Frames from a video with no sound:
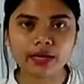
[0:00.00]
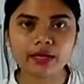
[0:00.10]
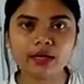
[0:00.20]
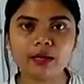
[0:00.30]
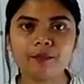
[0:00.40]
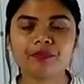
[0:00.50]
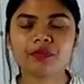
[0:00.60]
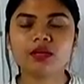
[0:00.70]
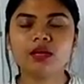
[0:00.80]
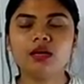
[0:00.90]
diagram
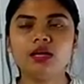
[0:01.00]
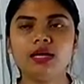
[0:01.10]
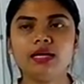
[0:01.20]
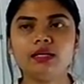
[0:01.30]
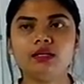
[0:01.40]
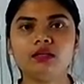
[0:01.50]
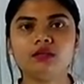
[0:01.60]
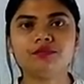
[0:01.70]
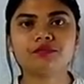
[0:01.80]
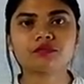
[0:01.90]

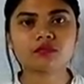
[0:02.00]
and